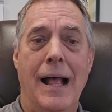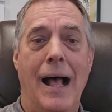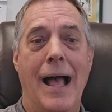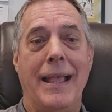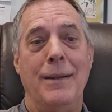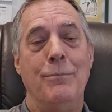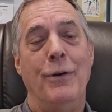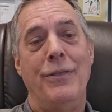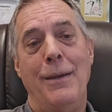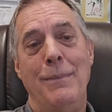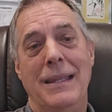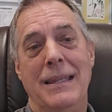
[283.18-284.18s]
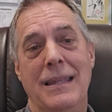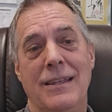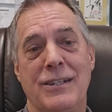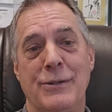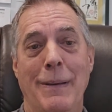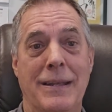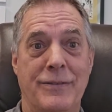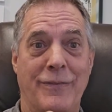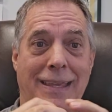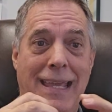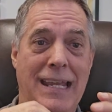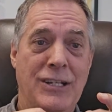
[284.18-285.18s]
I can put them in the
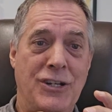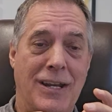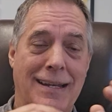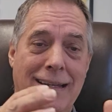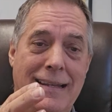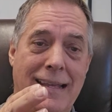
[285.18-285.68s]
specification